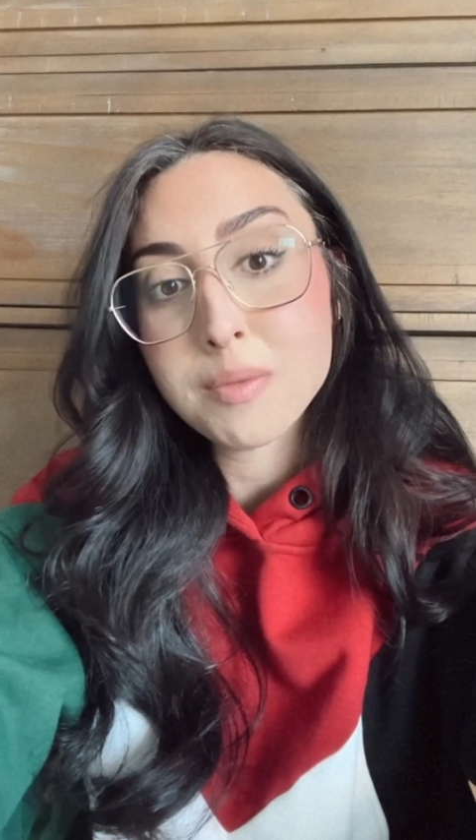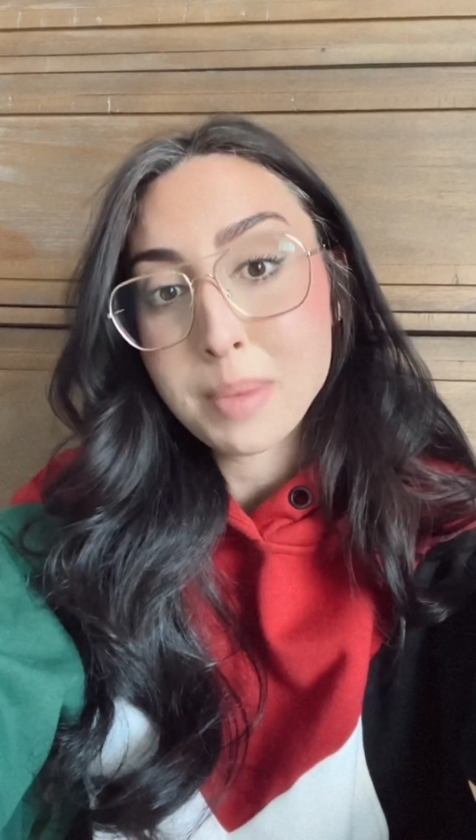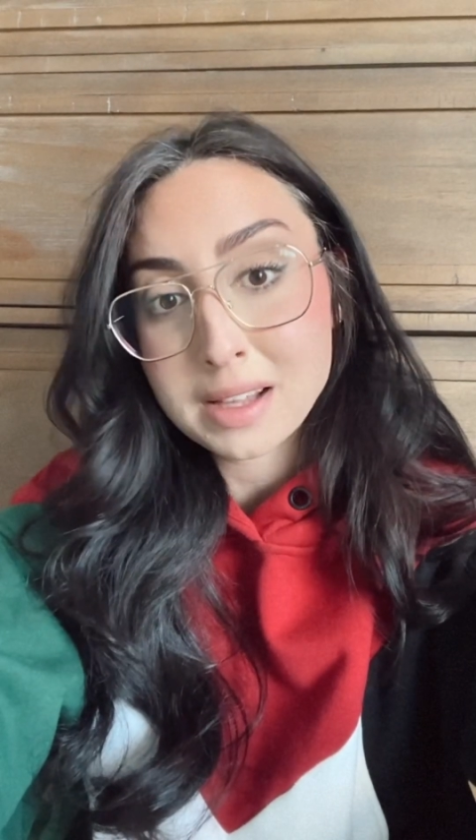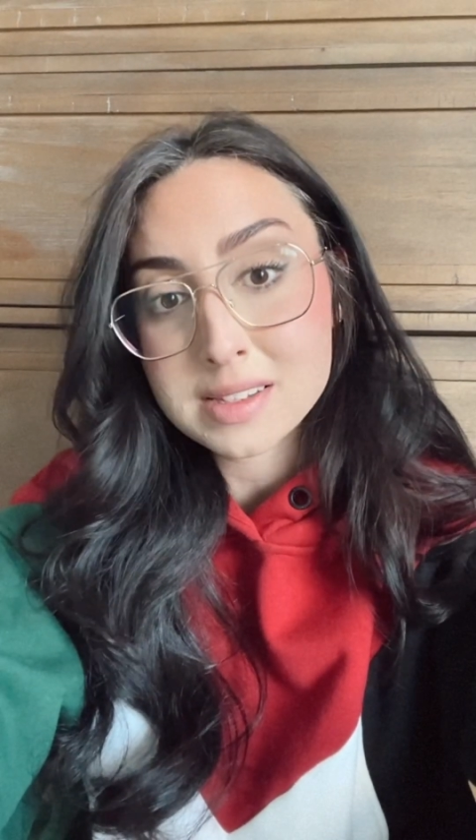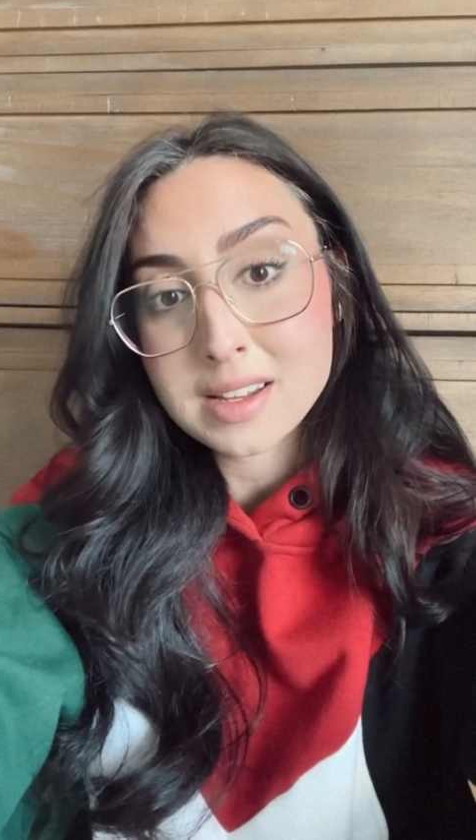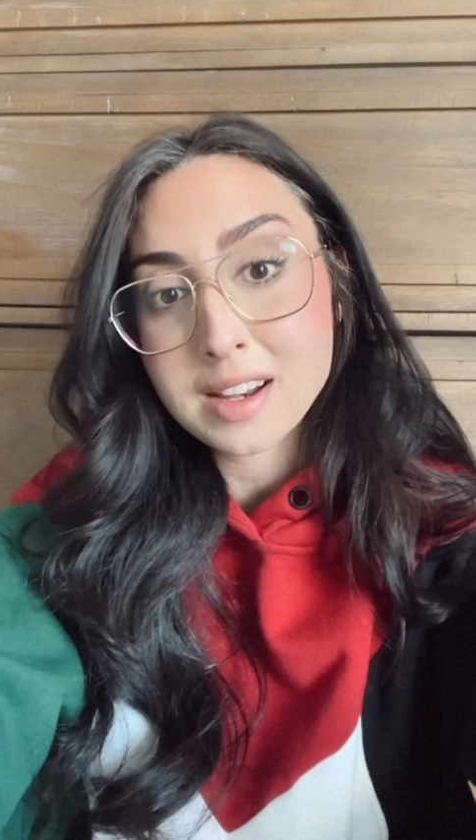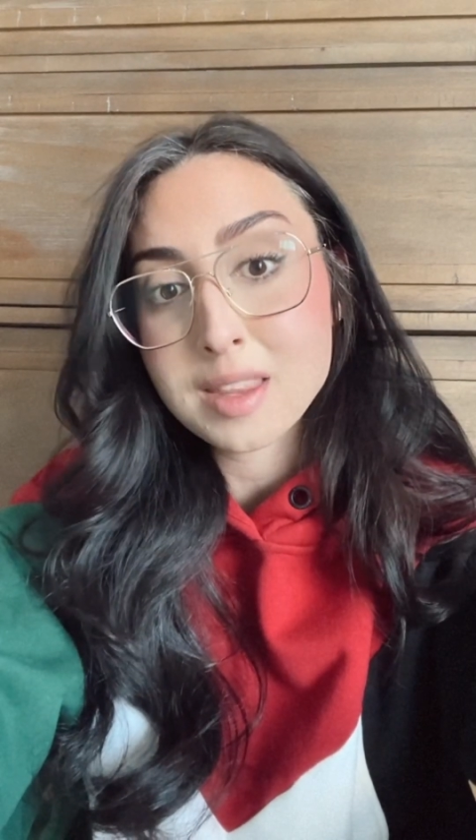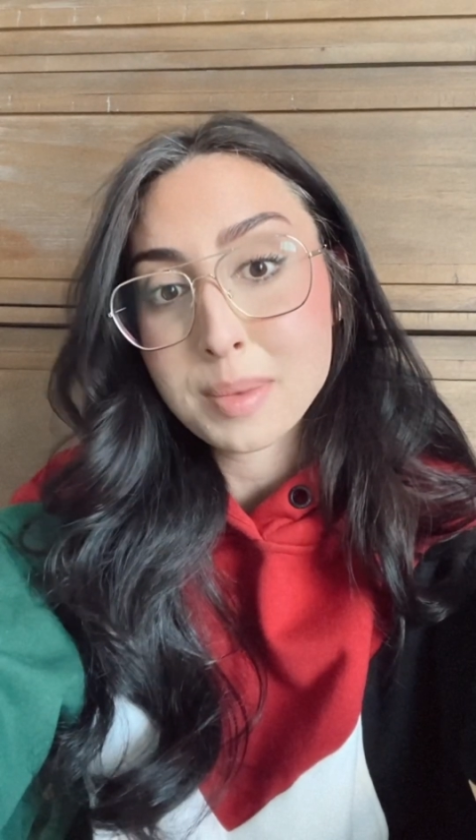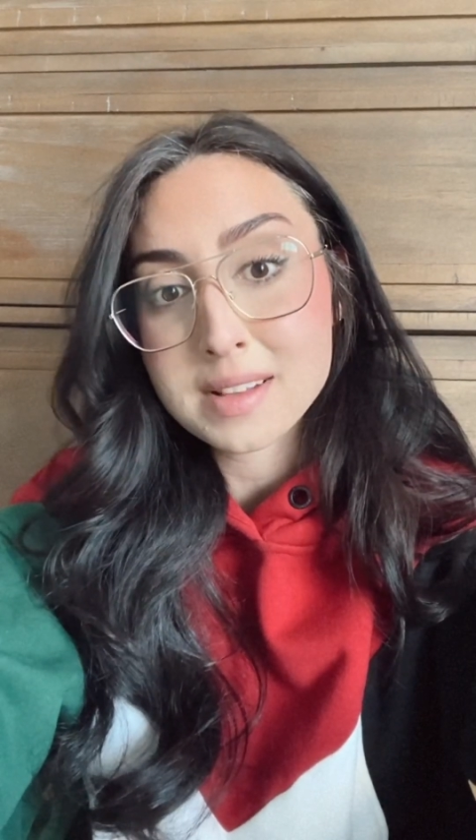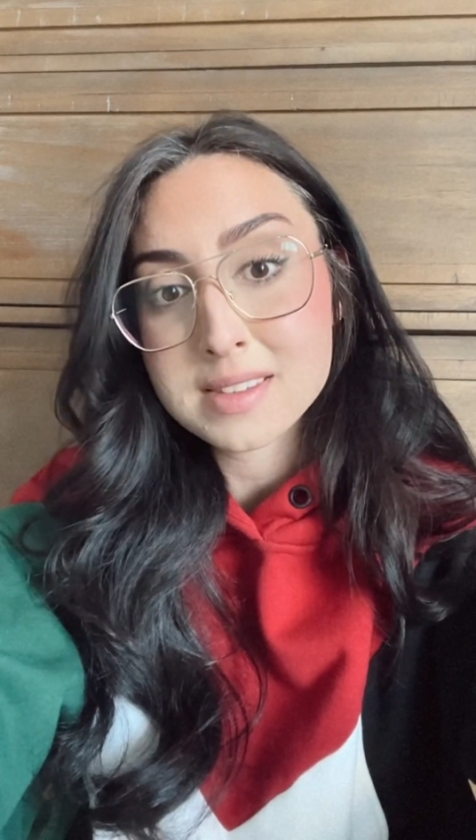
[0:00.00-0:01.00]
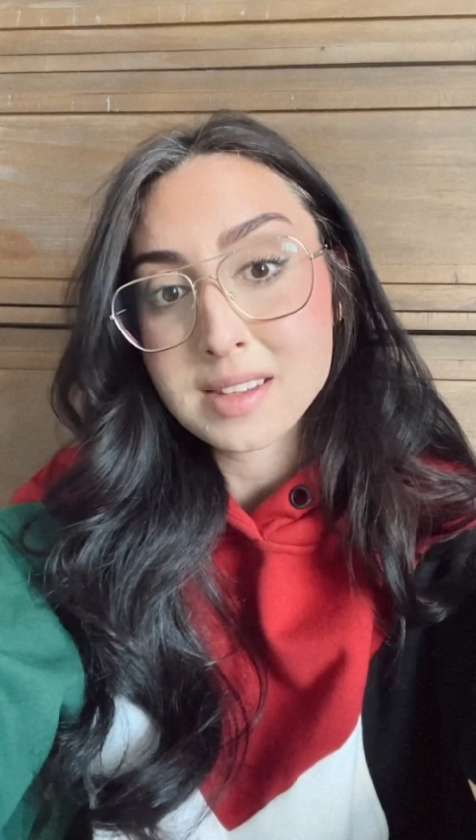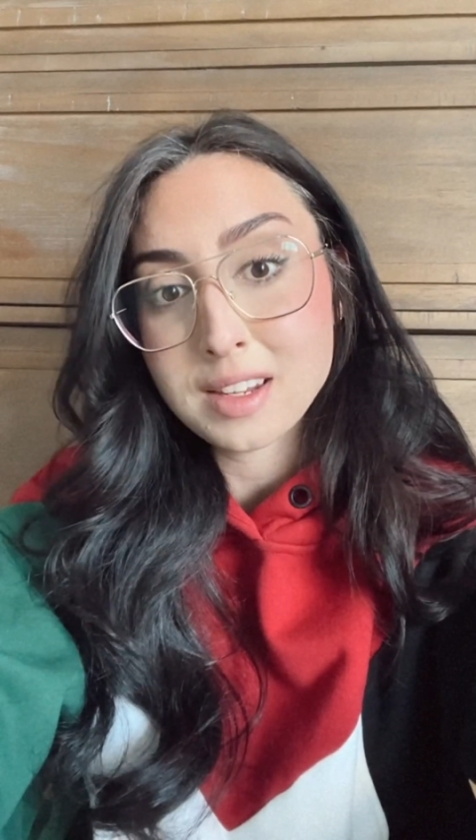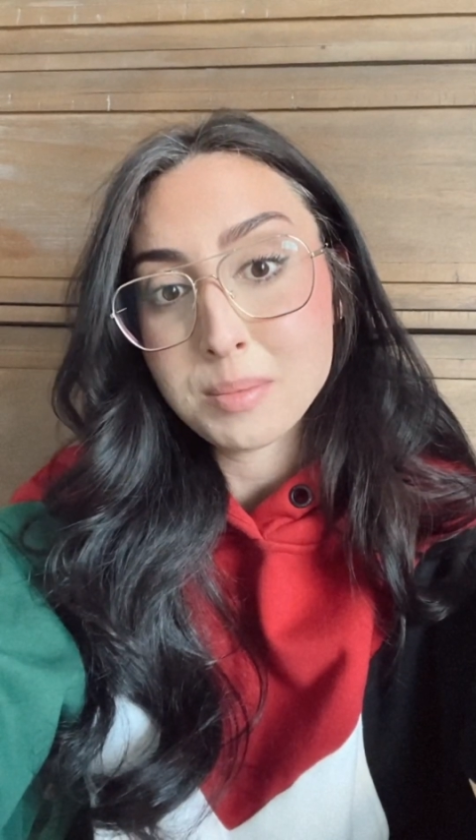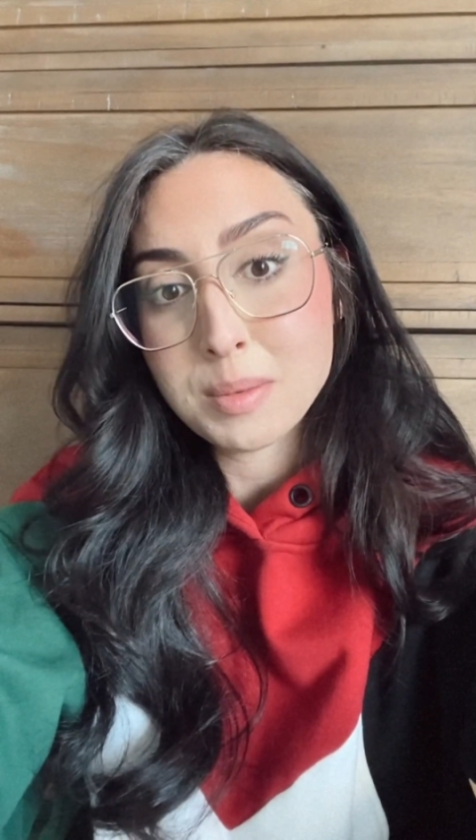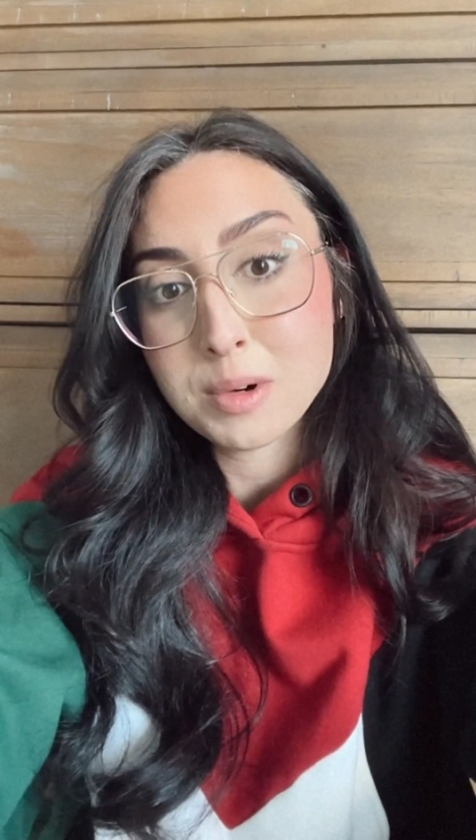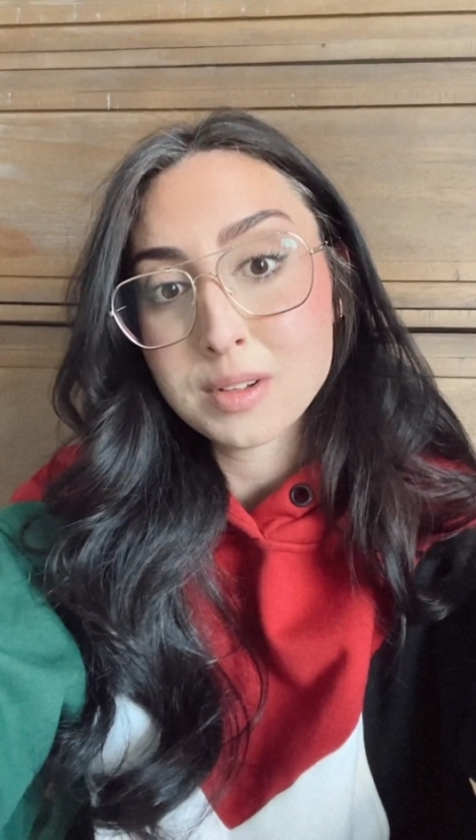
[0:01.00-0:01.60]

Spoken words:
Palestine and the Palestinian people.